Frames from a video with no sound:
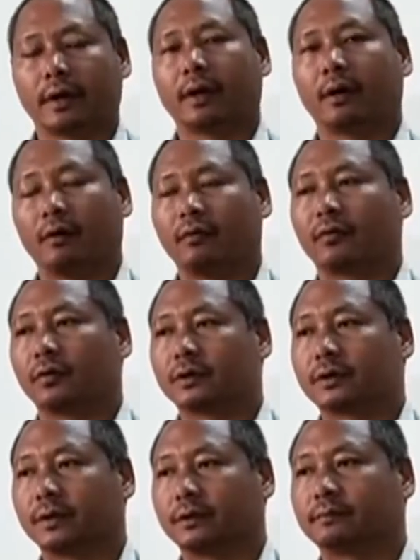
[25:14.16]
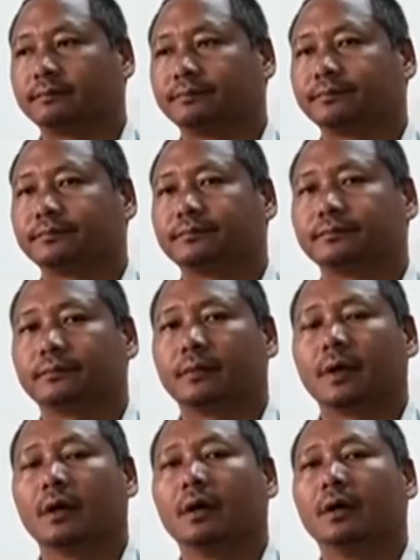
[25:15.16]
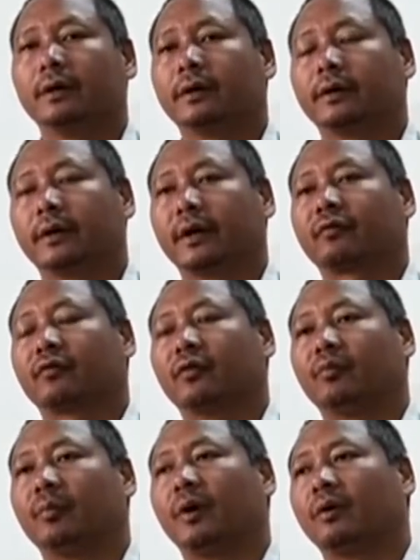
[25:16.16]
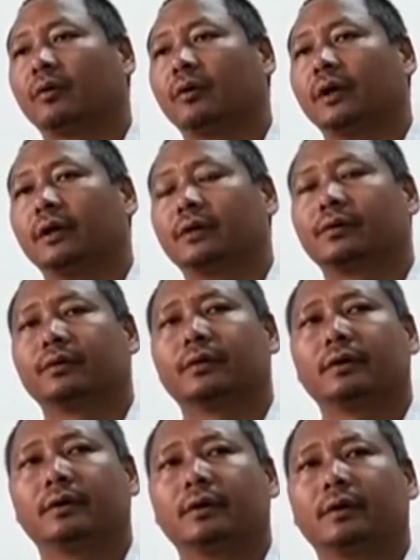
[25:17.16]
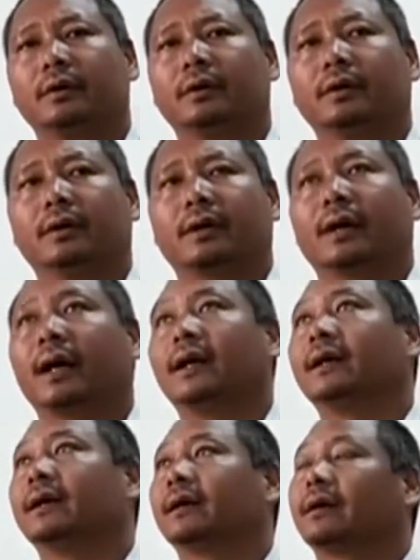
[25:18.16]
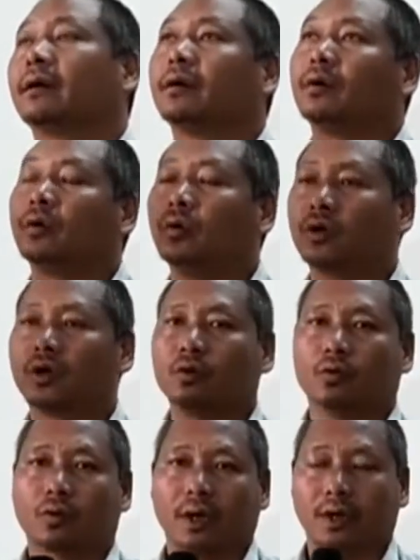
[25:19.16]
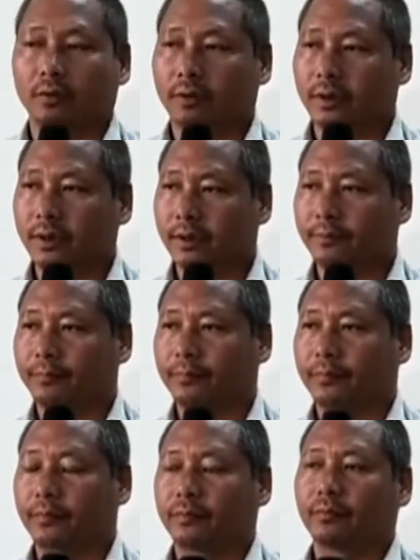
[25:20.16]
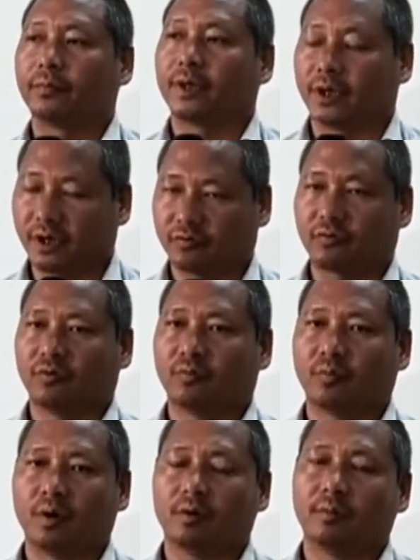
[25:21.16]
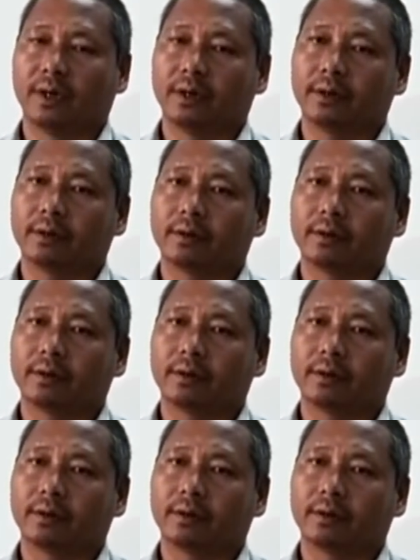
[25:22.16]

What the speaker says: area of concern theft of power koile to khale hooking kuran hoyde theft of power mane